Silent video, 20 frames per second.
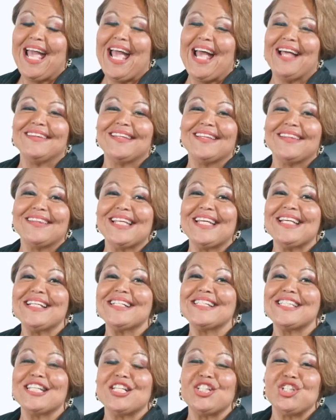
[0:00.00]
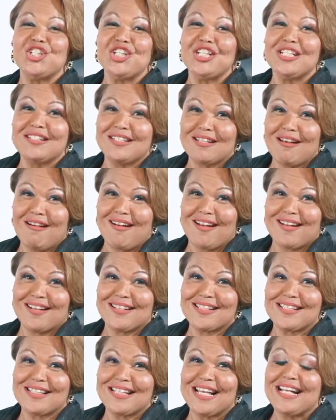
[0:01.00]
And the things that she
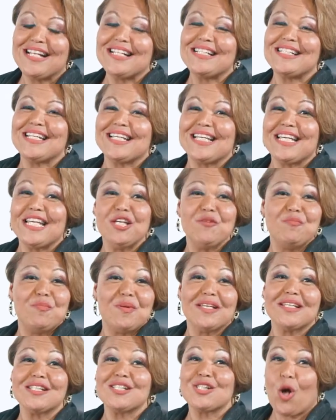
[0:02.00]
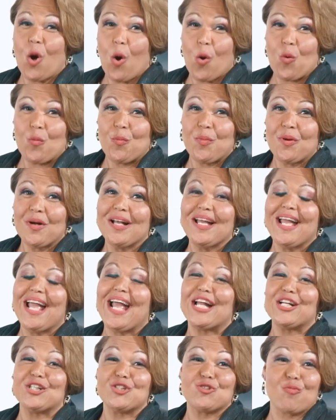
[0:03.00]
does to keep his hope
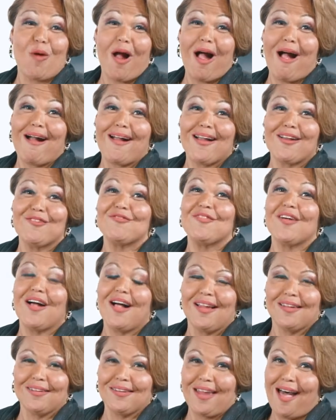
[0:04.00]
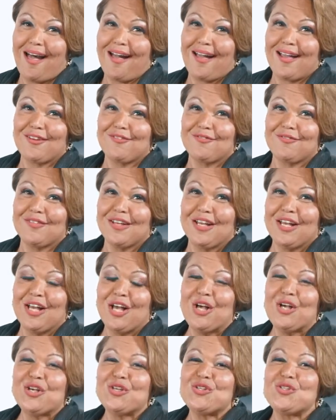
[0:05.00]
and drive alive.
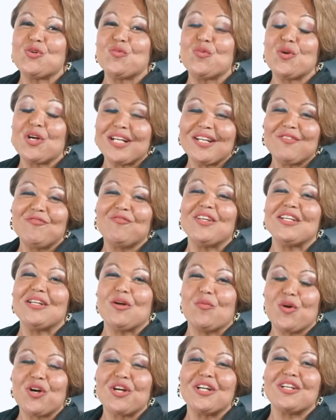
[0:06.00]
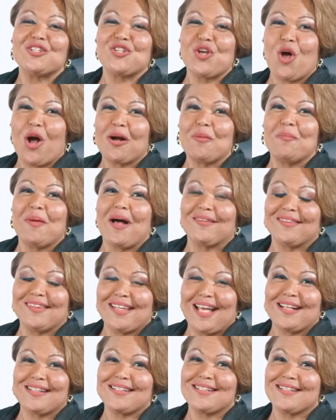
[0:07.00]
So we're going to we're going to talk about
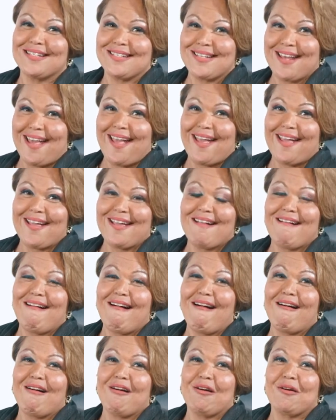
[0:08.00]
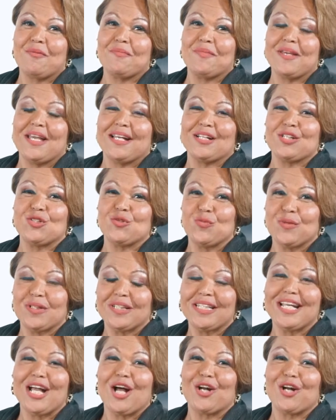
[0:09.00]
that today, um, and to really